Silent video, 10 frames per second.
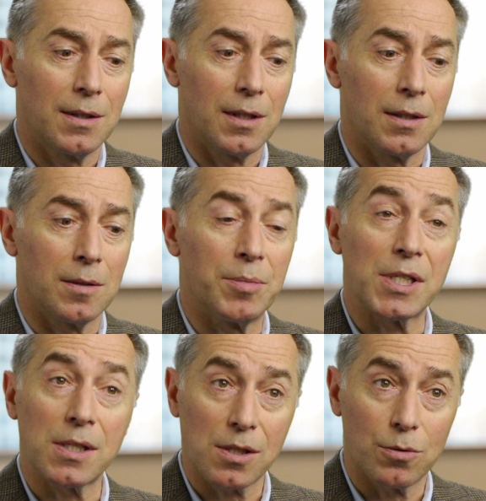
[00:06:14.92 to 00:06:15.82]
uh,
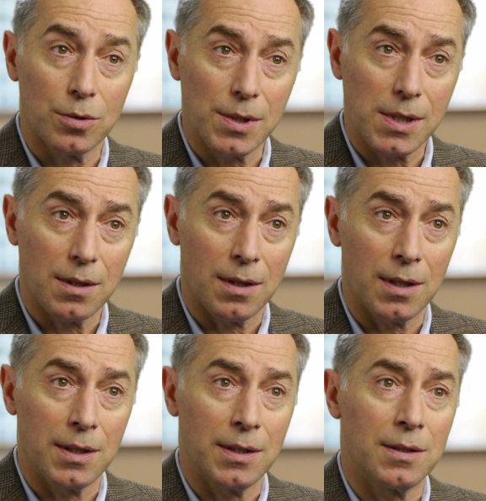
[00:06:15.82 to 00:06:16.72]
business schools
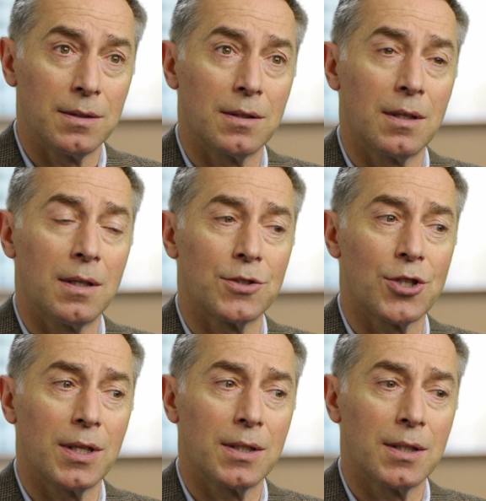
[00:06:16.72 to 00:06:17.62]
uh, in uh,
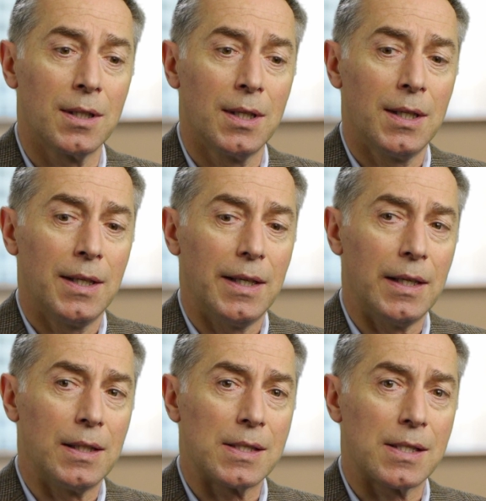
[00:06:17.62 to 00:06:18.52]
China
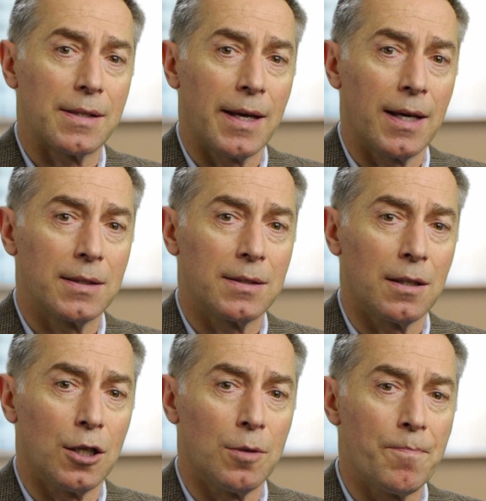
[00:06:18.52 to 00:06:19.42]
is that
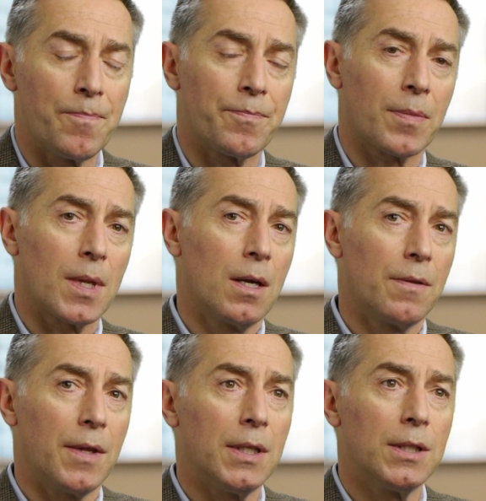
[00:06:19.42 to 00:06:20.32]
um,
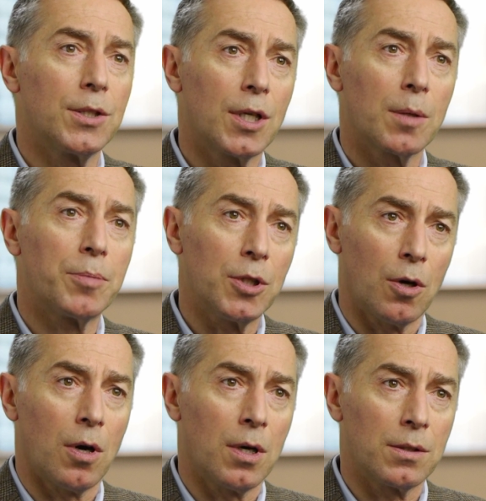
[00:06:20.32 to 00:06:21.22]
they need to get
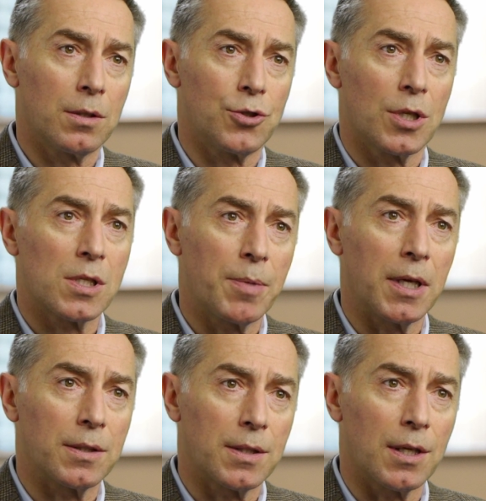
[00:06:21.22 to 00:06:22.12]
beyond just
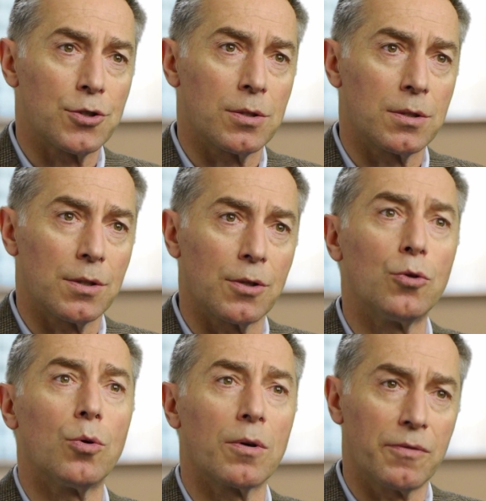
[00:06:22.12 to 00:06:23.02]
paying attention to the
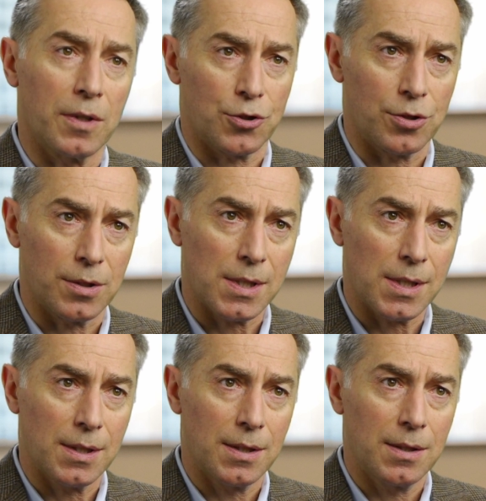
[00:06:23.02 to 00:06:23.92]
core functions.